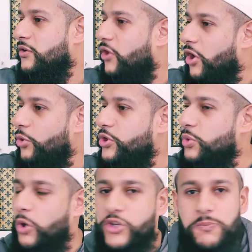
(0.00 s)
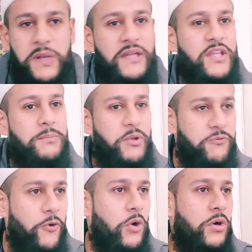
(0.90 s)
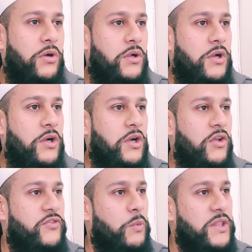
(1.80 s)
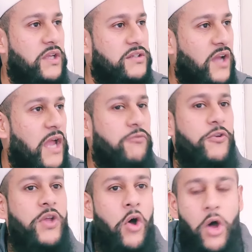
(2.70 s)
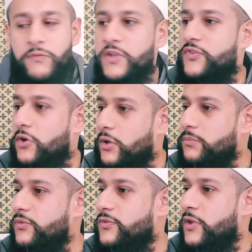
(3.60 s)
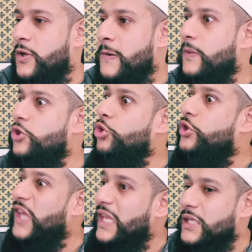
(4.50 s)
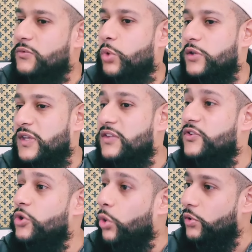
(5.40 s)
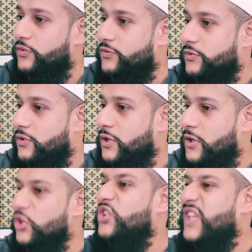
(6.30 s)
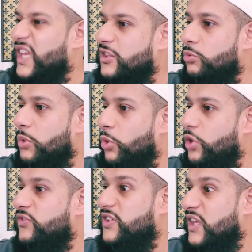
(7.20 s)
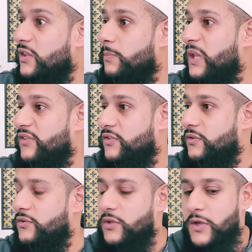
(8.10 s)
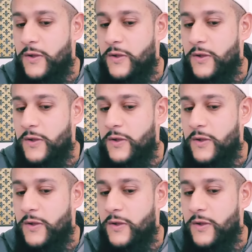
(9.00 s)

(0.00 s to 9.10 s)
No, you want to plant it before. So when the time for the harvest comes, you take what is yours. You take the rewards, you take the blessings.